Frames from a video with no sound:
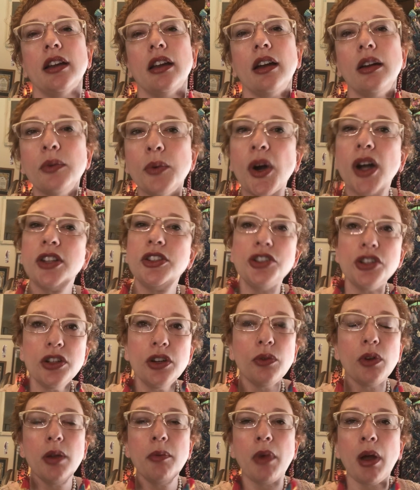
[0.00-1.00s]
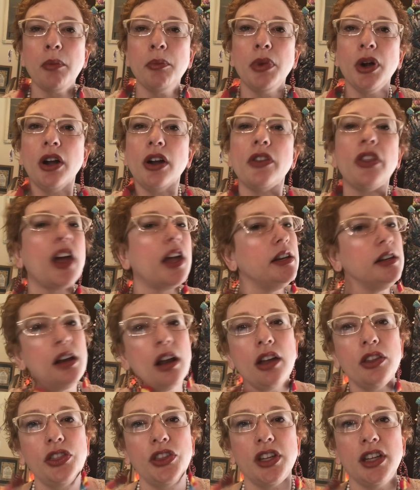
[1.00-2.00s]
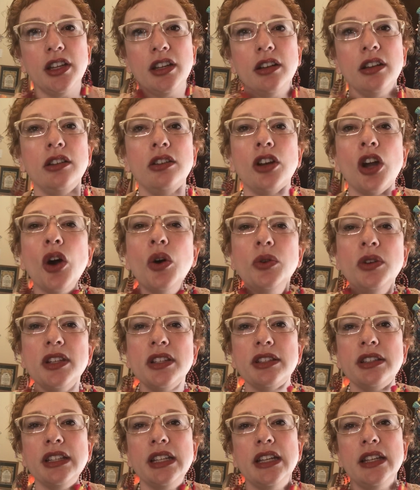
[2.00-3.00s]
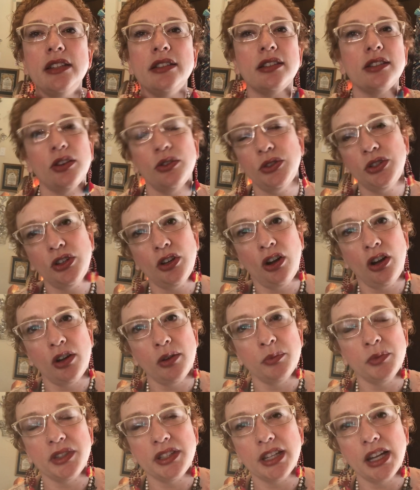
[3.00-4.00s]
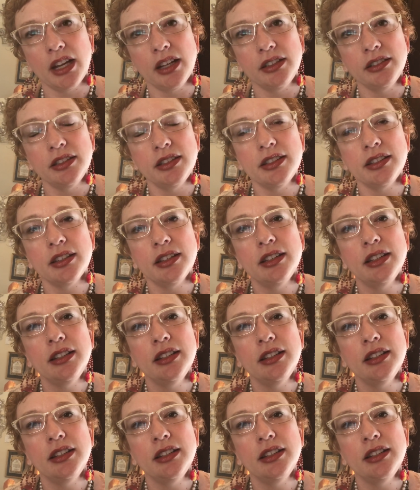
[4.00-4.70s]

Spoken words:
I want you to remember that nothing, no disease, no circumstance